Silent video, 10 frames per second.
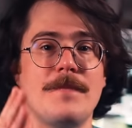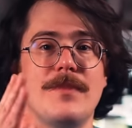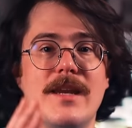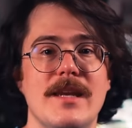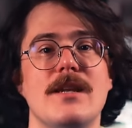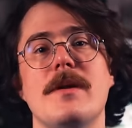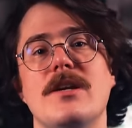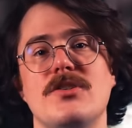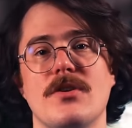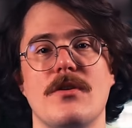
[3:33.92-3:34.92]
they need to make
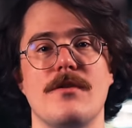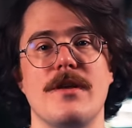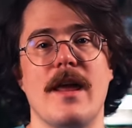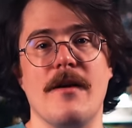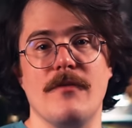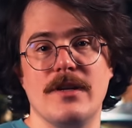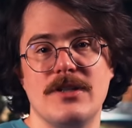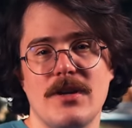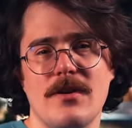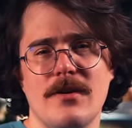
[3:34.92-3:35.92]
sure that every
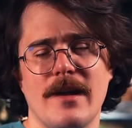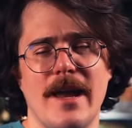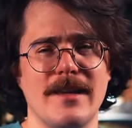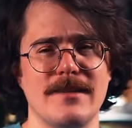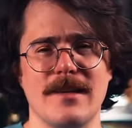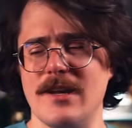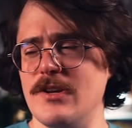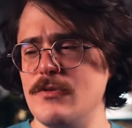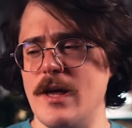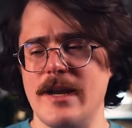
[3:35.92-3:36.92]
chunk ends on a
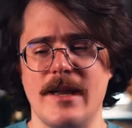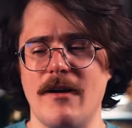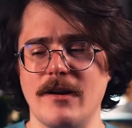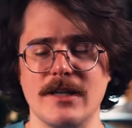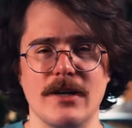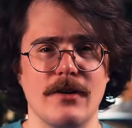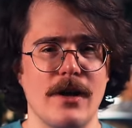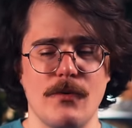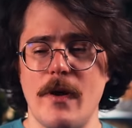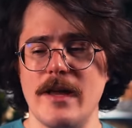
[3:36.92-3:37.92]
new line character,
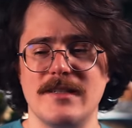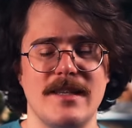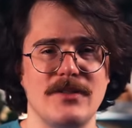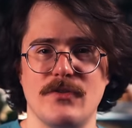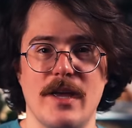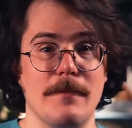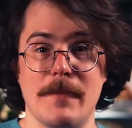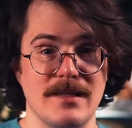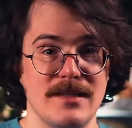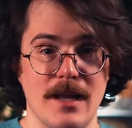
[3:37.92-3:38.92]
otherwise things will get
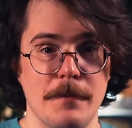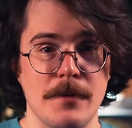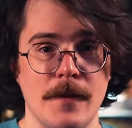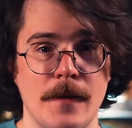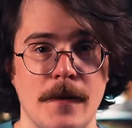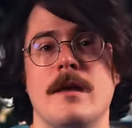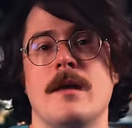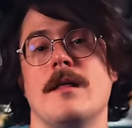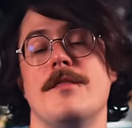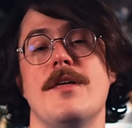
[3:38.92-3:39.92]
messed up.
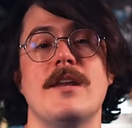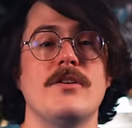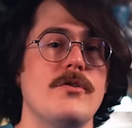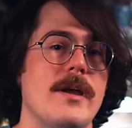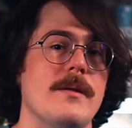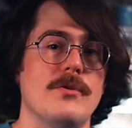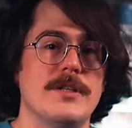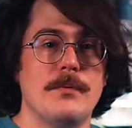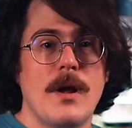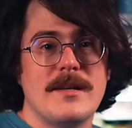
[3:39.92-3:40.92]
Then create a
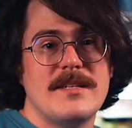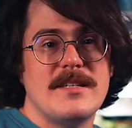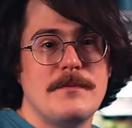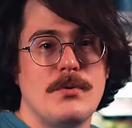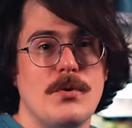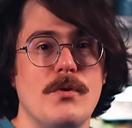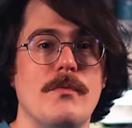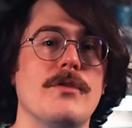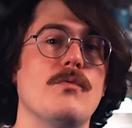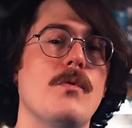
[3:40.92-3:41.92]
multiprocessing pool
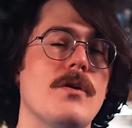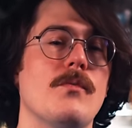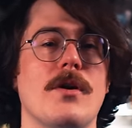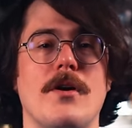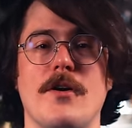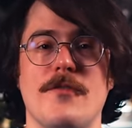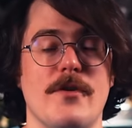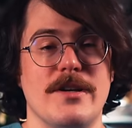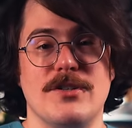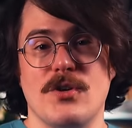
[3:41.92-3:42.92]
with one worker for
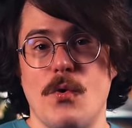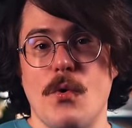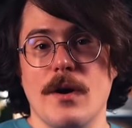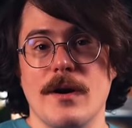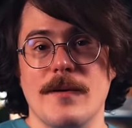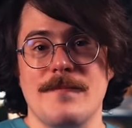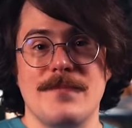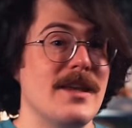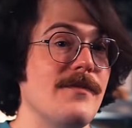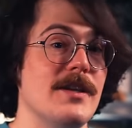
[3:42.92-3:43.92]
each core.
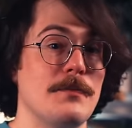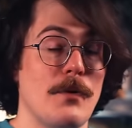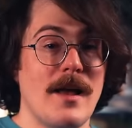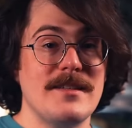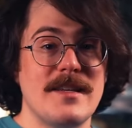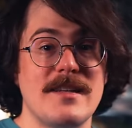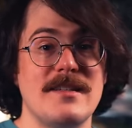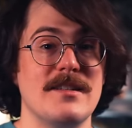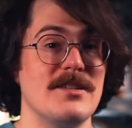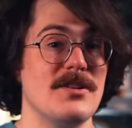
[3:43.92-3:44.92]
Give each
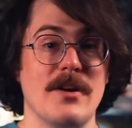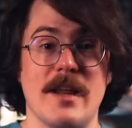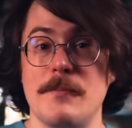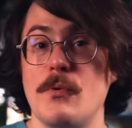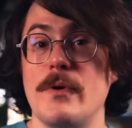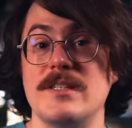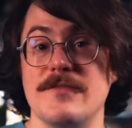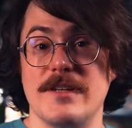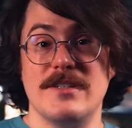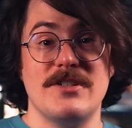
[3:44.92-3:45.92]
process the start and end points
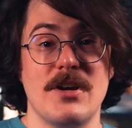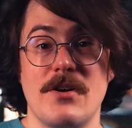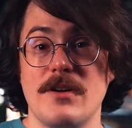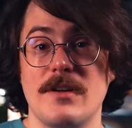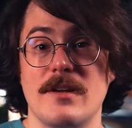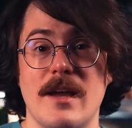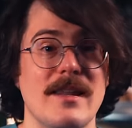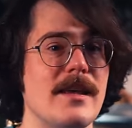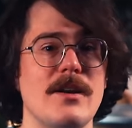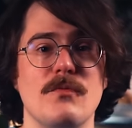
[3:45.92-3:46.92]
of its chunk,
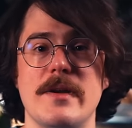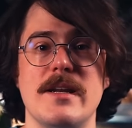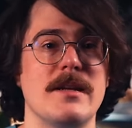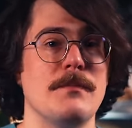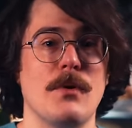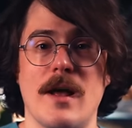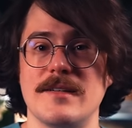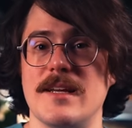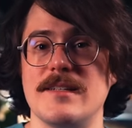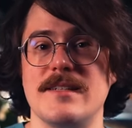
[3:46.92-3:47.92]
and let it read and
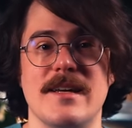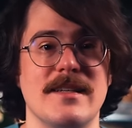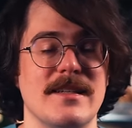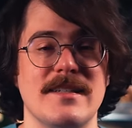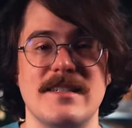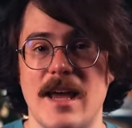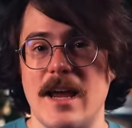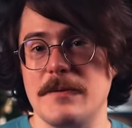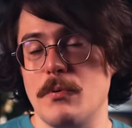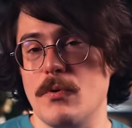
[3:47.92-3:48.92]
process its
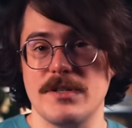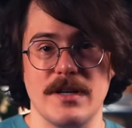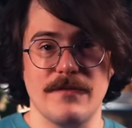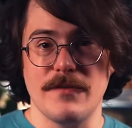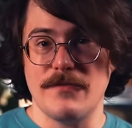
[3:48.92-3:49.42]
assigned portion of the